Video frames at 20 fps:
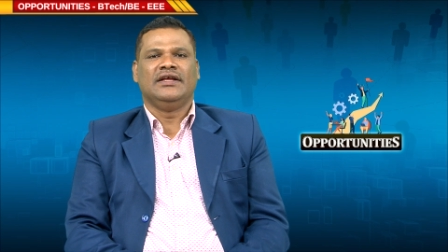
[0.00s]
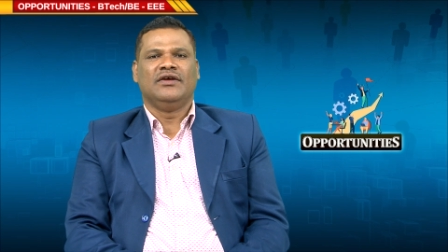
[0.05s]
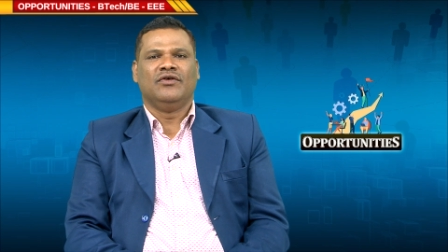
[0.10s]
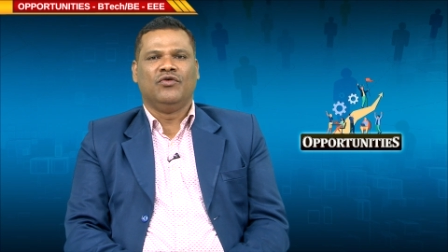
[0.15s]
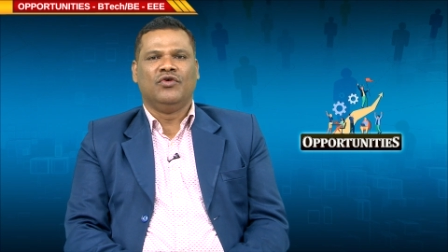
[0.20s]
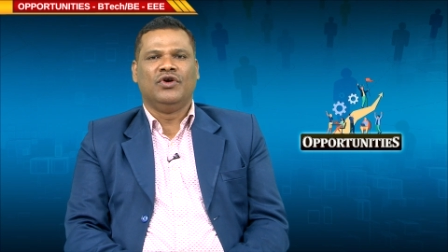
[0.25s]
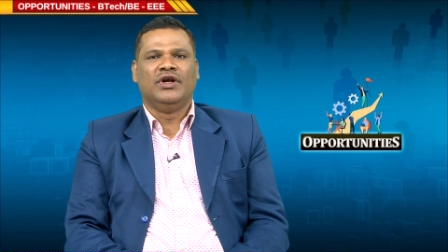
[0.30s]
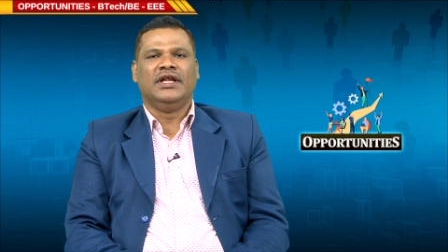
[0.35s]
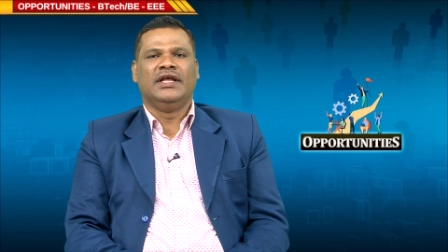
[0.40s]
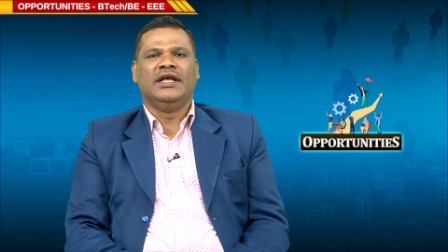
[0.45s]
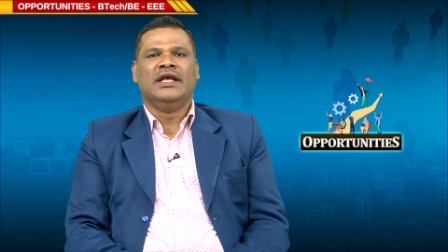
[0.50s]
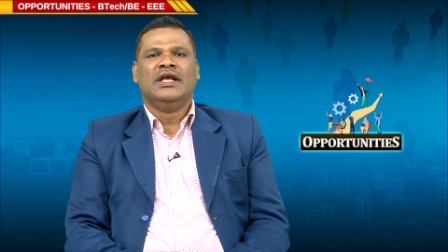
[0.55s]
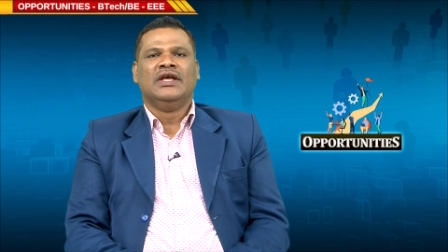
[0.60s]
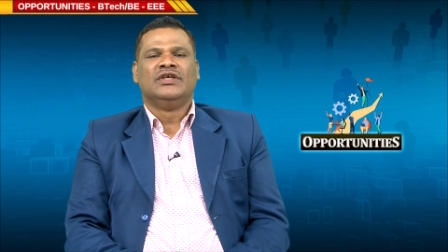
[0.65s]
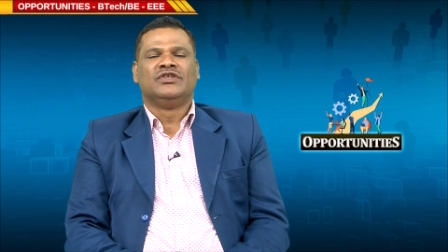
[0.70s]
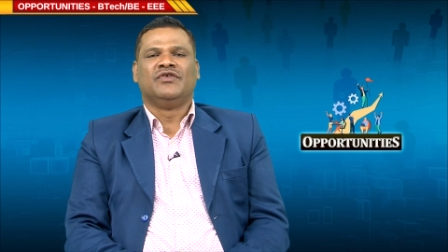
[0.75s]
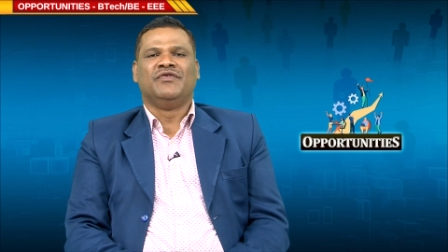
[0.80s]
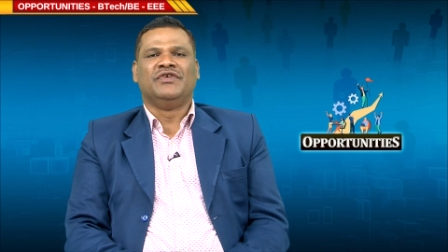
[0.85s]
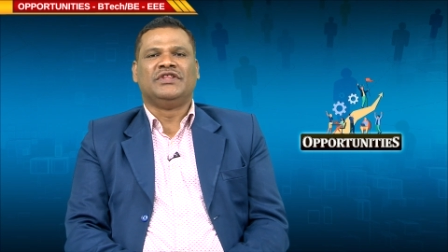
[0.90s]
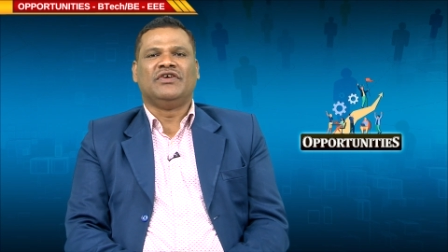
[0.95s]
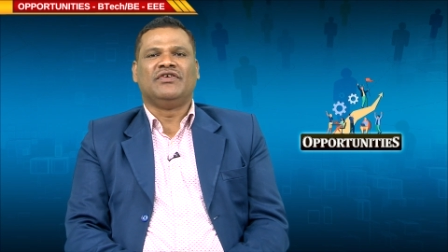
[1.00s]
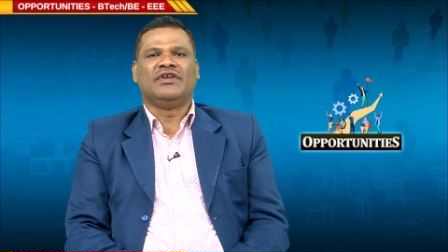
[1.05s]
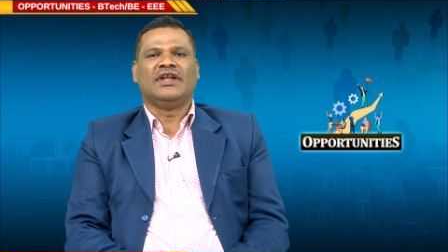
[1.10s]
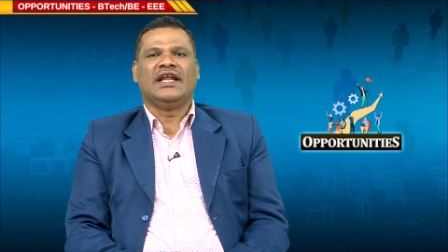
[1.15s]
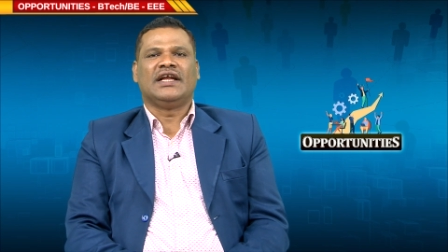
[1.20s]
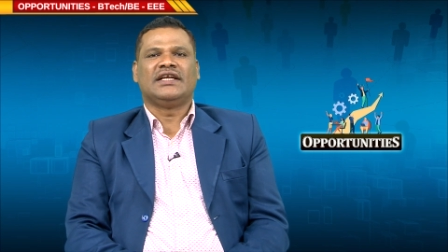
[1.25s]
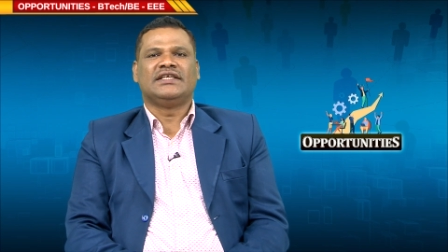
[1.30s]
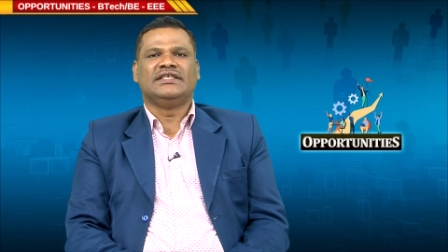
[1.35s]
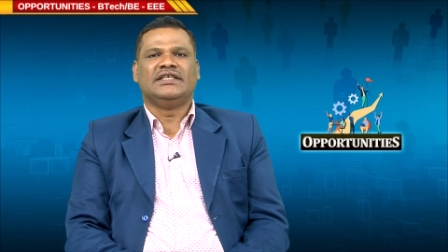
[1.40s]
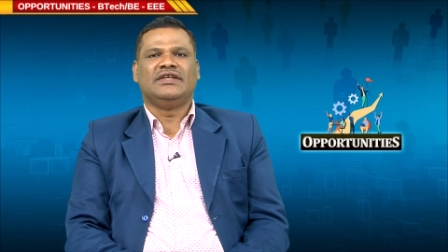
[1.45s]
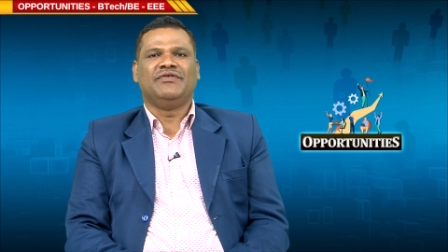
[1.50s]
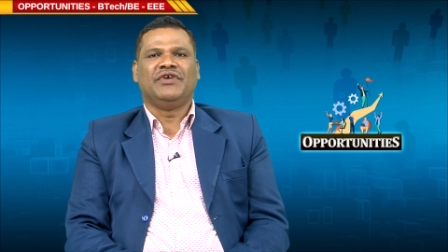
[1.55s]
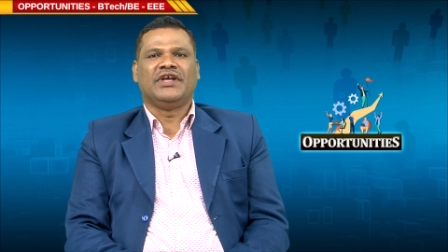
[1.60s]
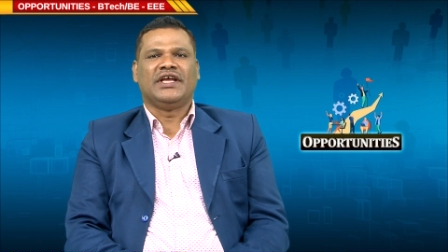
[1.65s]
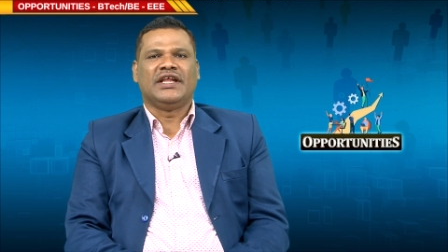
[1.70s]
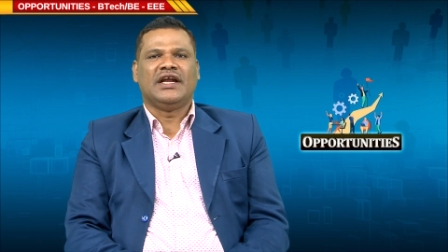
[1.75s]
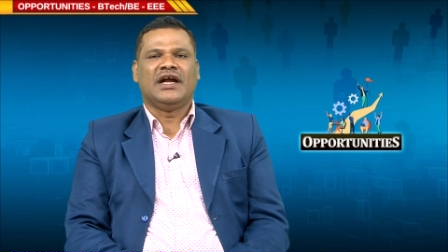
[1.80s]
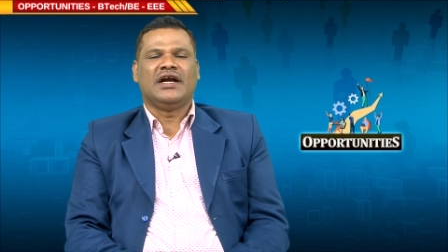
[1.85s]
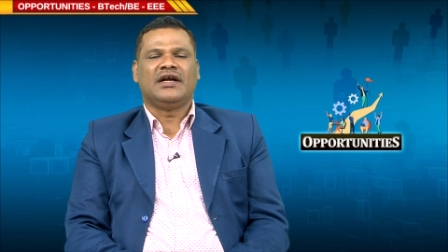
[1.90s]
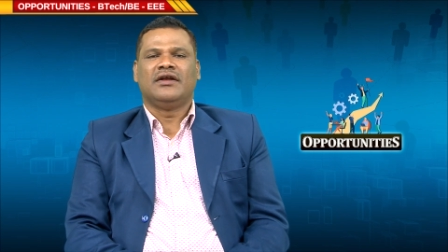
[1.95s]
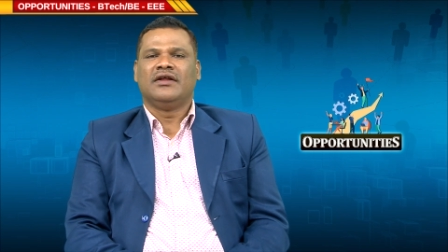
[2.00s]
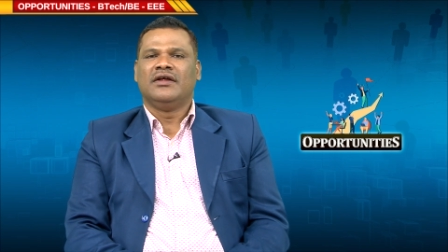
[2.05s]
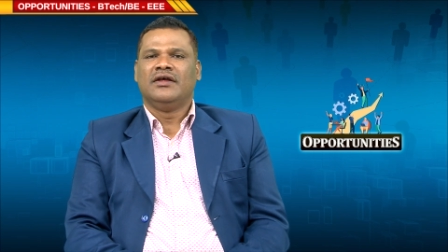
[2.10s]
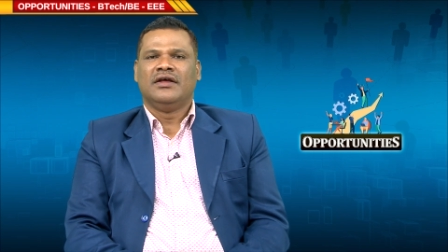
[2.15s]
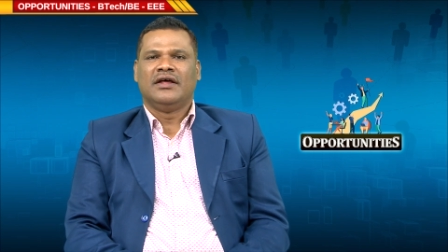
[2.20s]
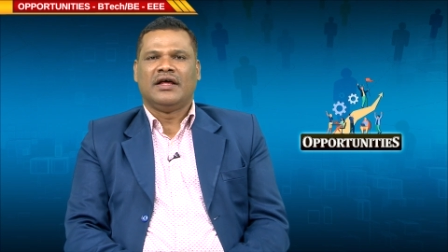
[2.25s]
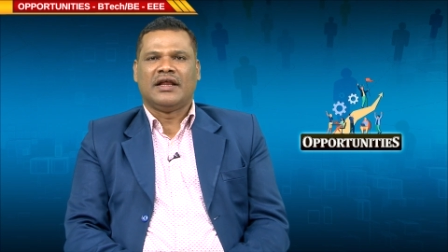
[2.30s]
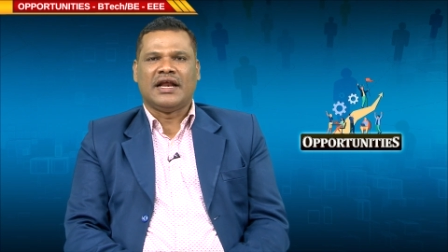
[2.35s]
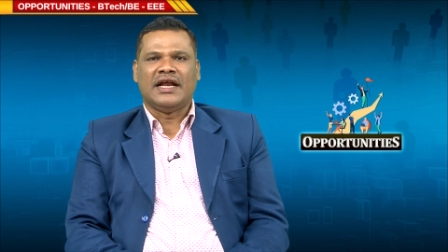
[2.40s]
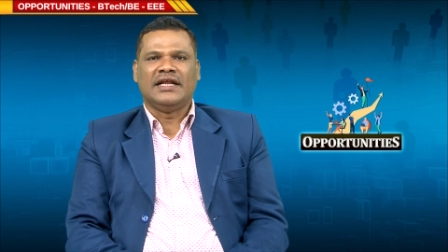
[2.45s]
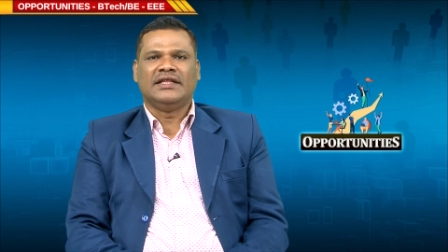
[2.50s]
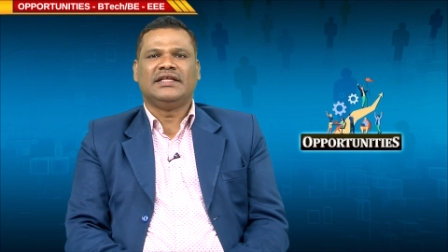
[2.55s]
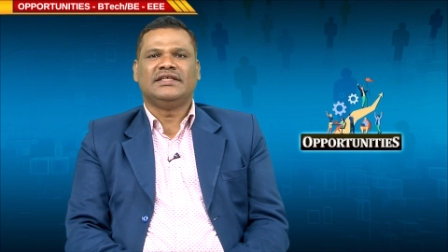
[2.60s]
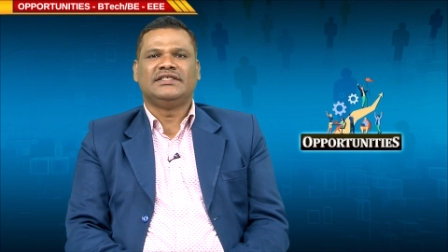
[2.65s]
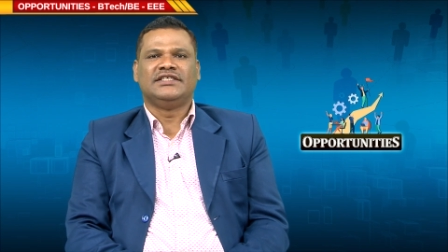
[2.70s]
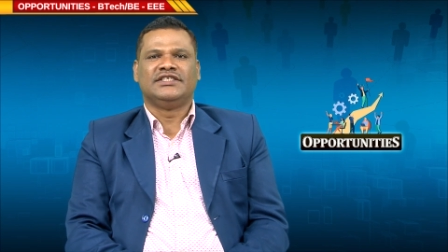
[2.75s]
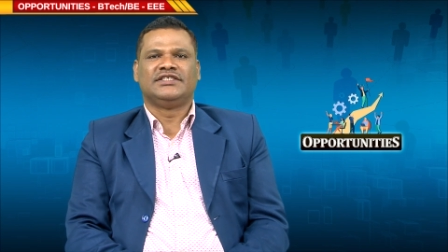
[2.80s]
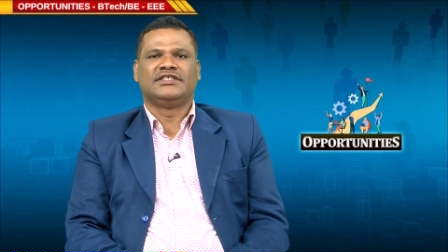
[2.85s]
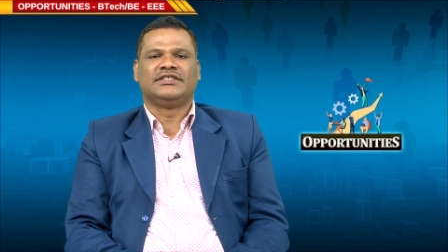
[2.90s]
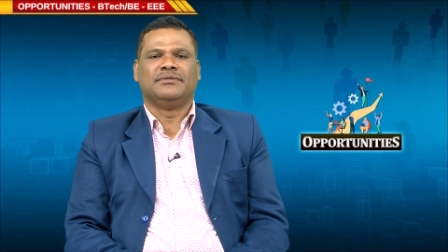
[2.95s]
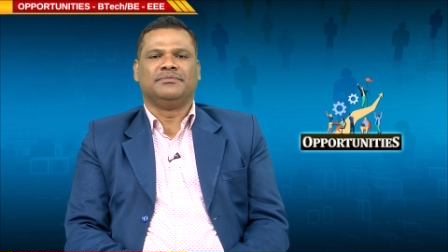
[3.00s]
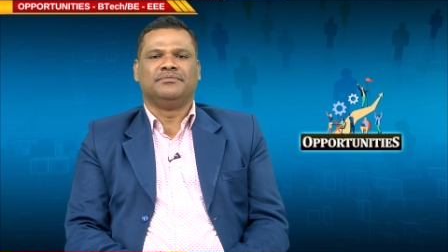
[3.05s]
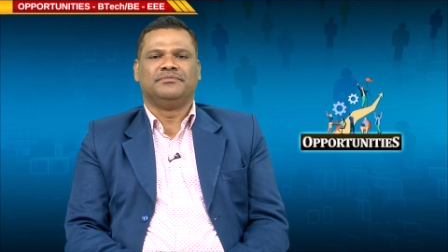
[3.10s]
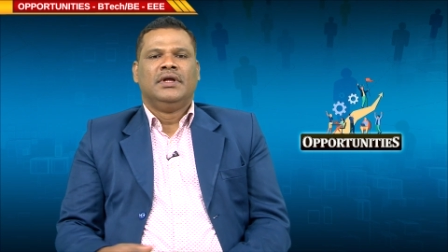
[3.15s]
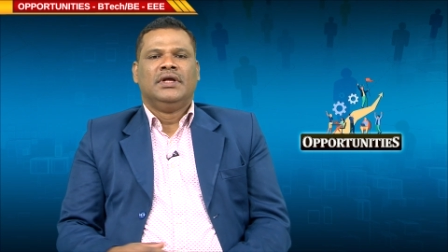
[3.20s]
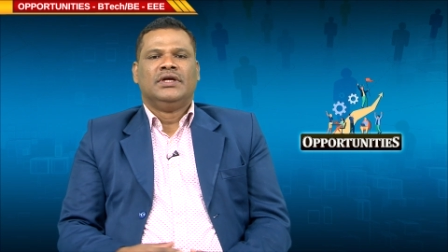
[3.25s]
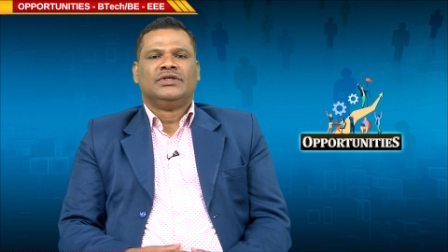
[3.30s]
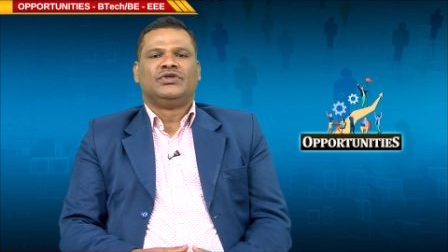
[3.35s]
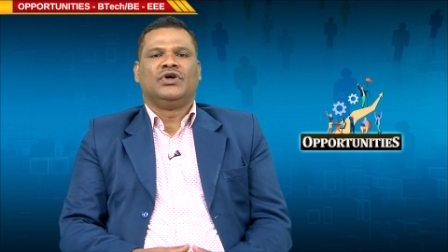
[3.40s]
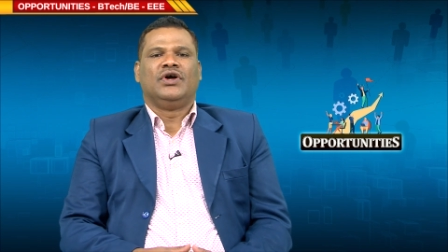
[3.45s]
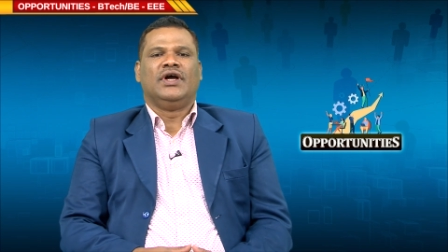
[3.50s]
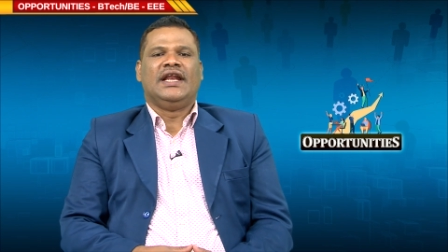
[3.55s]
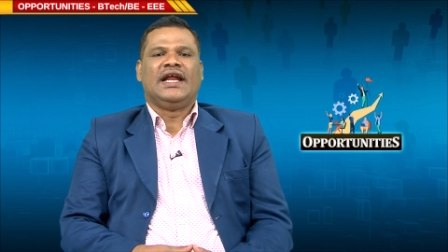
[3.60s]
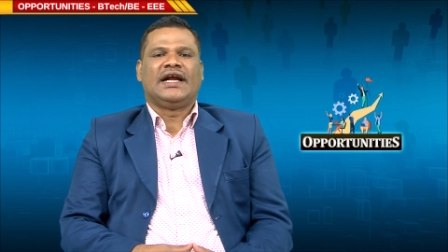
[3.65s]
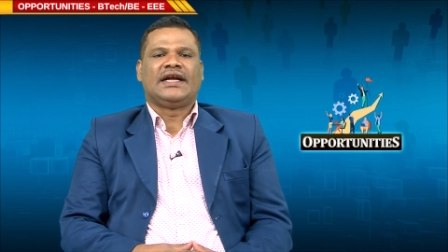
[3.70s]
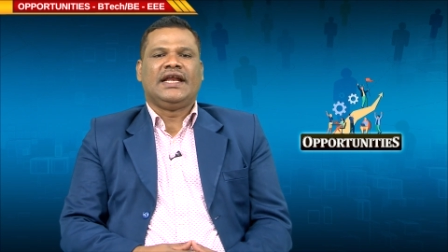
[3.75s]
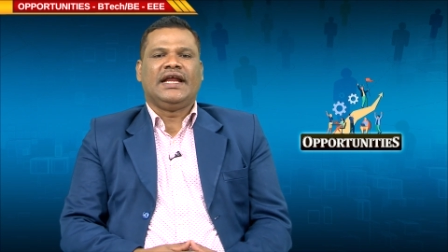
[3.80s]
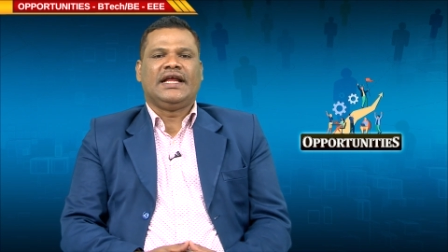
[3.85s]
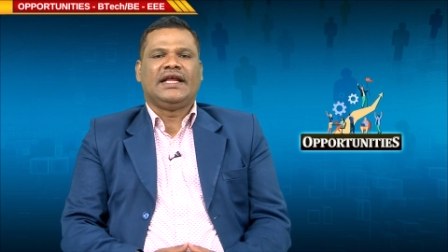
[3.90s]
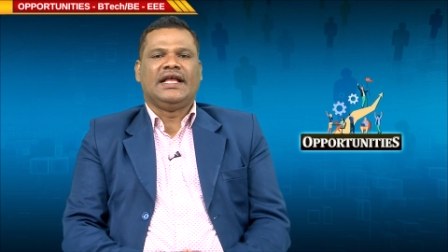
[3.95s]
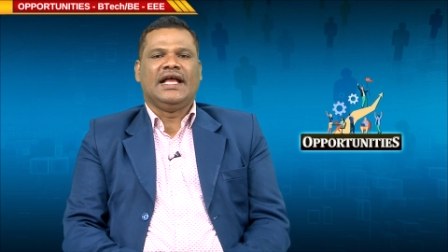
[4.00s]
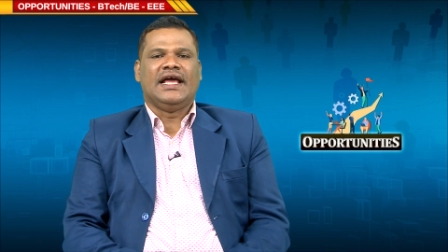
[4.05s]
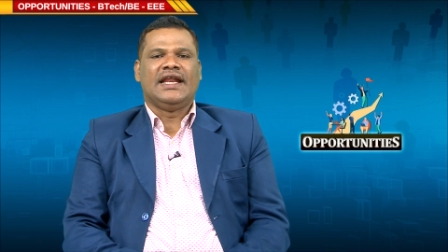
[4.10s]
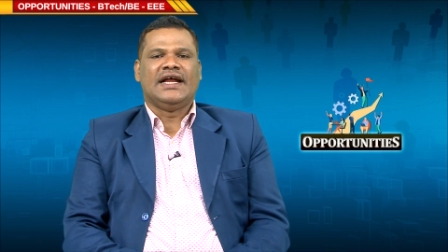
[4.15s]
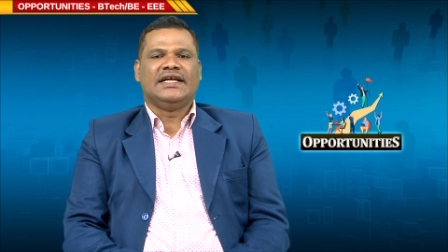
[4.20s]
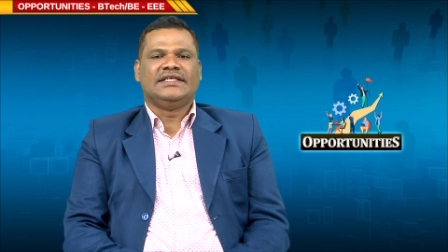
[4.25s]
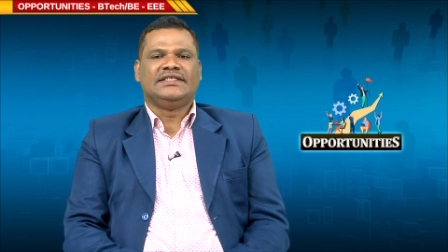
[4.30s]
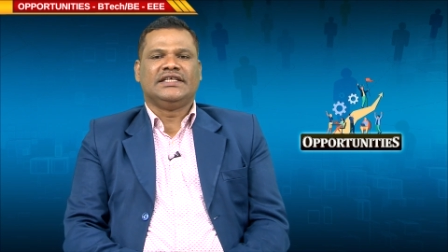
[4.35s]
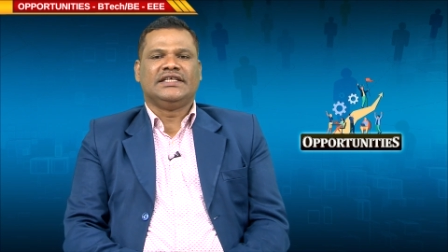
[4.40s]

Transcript: only. So, without electricity we cannot run the system. So, electric energy